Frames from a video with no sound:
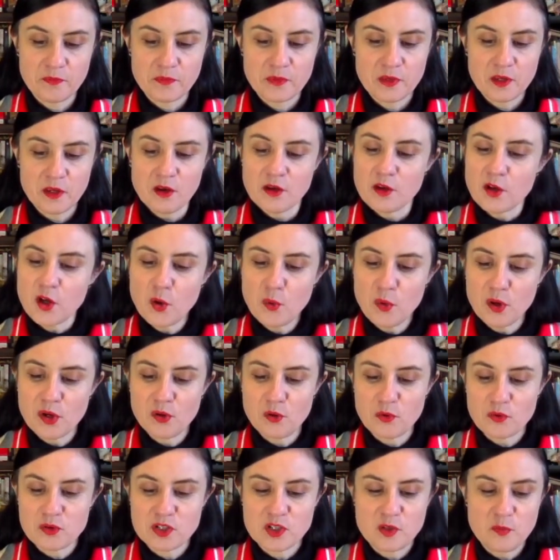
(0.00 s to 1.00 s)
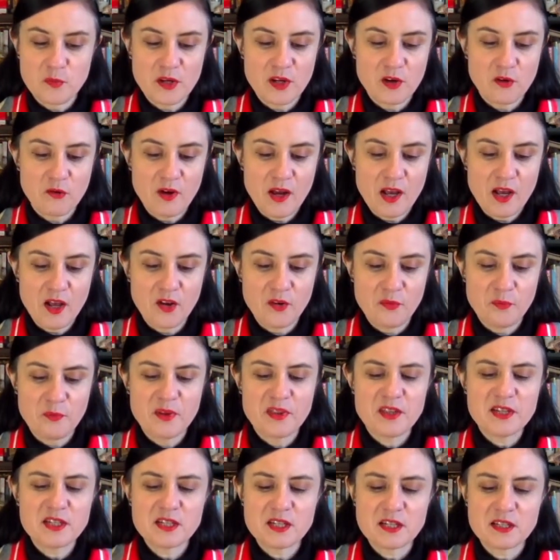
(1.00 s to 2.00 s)
No one looks to be around, but there's
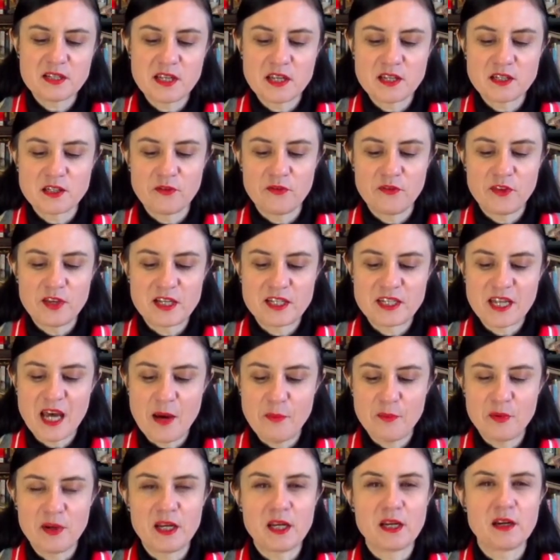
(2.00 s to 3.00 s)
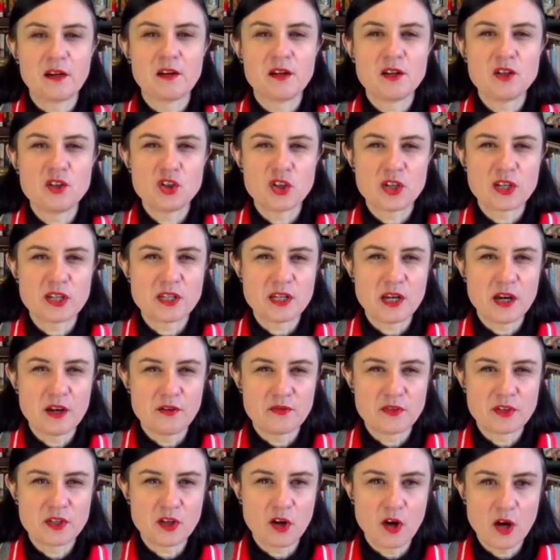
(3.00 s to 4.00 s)
a sense of things happening just out of
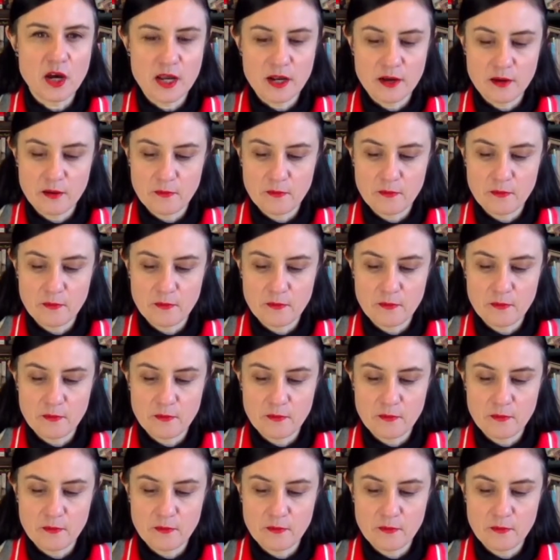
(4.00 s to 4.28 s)
sight.